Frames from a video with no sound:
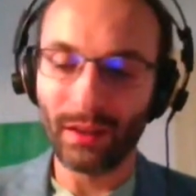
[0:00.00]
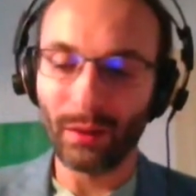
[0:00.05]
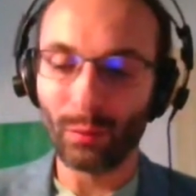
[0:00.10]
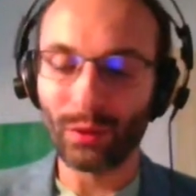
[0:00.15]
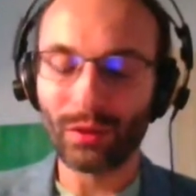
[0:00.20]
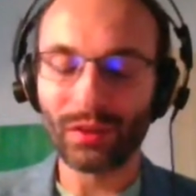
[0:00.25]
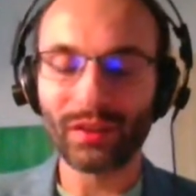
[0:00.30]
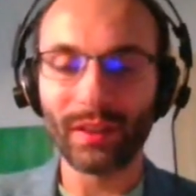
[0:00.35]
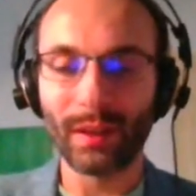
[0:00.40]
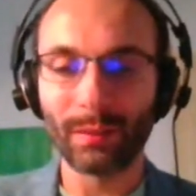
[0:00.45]

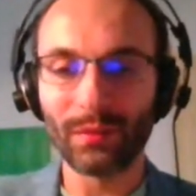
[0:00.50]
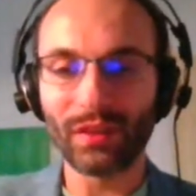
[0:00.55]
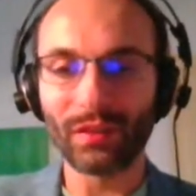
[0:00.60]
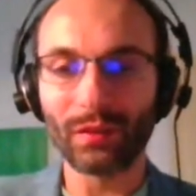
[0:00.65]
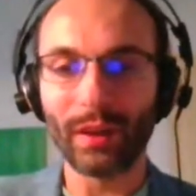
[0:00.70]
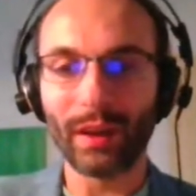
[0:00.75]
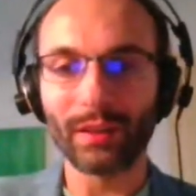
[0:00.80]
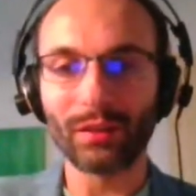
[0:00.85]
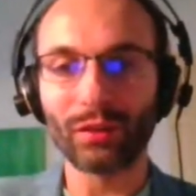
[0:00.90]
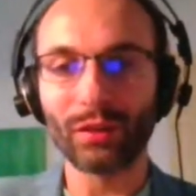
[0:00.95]
There was some
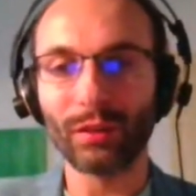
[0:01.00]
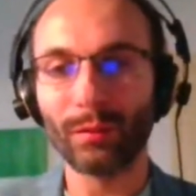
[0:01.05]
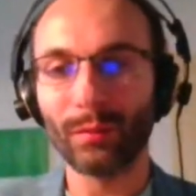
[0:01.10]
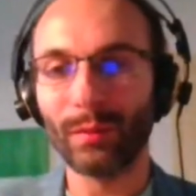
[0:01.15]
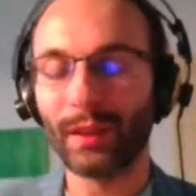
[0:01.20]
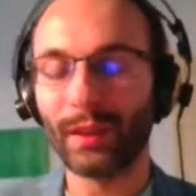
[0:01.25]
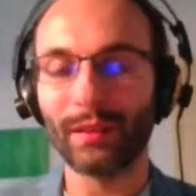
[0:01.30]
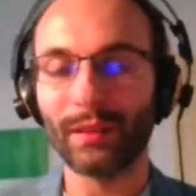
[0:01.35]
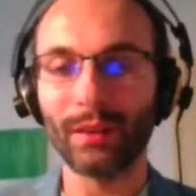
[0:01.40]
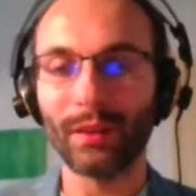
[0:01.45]

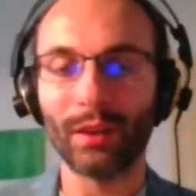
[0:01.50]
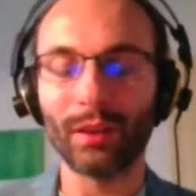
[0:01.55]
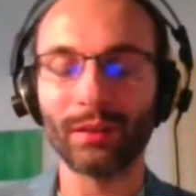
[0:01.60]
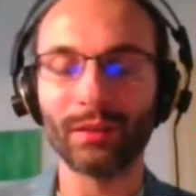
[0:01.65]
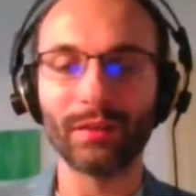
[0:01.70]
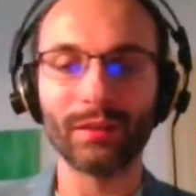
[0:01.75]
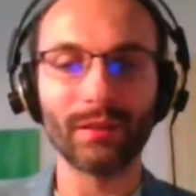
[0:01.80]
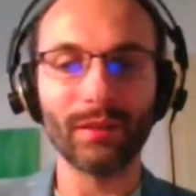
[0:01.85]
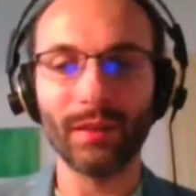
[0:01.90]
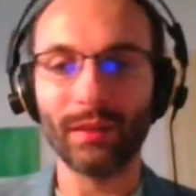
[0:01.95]
structure, but
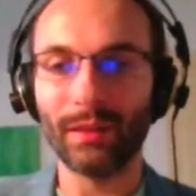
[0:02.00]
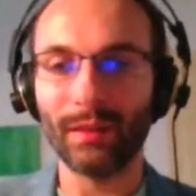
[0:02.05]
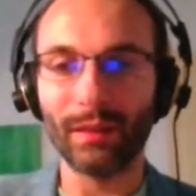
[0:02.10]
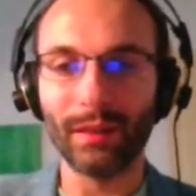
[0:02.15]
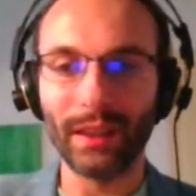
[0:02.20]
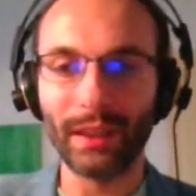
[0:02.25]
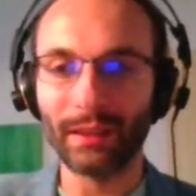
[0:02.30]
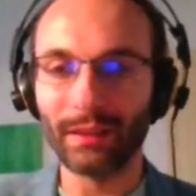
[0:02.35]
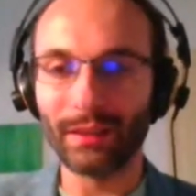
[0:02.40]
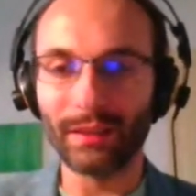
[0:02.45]
not
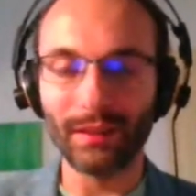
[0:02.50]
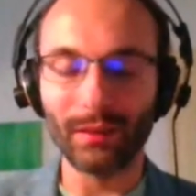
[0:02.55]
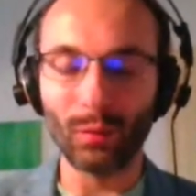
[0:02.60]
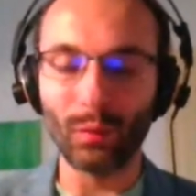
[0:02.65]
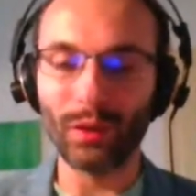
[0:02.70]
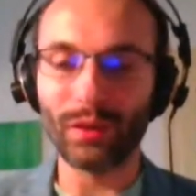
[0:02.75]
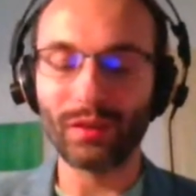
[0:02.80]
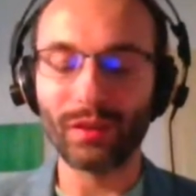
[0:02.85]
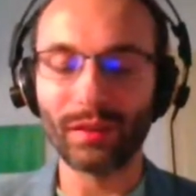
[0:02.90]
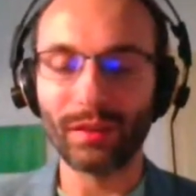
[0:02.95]
linked.
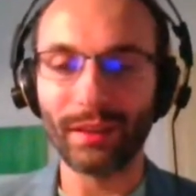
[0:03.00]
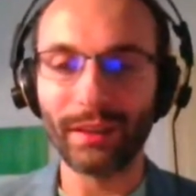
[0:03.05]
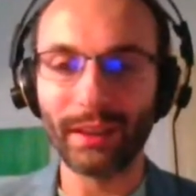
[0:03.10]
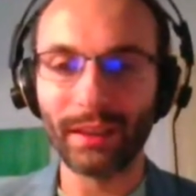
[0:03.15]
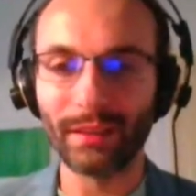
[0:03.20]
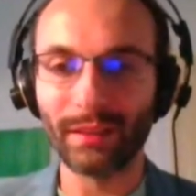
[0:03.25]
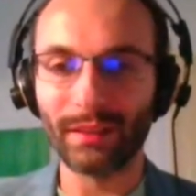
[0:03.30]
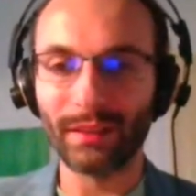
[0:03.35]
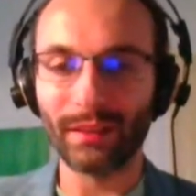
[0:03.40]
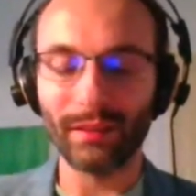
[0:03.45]
It wasn't
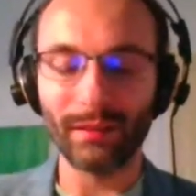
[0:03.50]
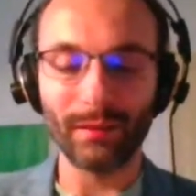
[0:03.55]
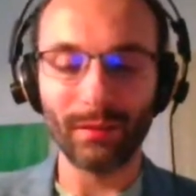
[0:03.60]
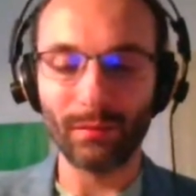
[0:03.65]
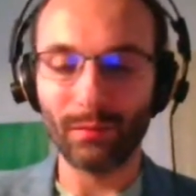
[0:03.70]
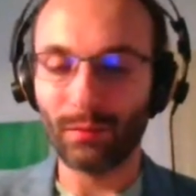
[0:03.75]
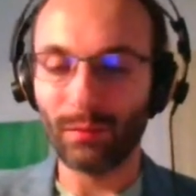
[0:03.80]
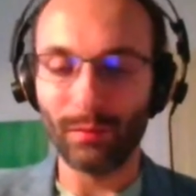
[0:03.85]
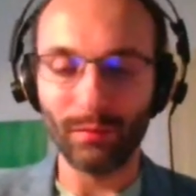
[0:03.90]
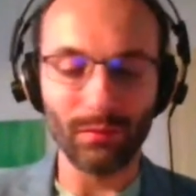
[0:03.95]
linked
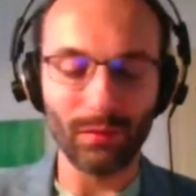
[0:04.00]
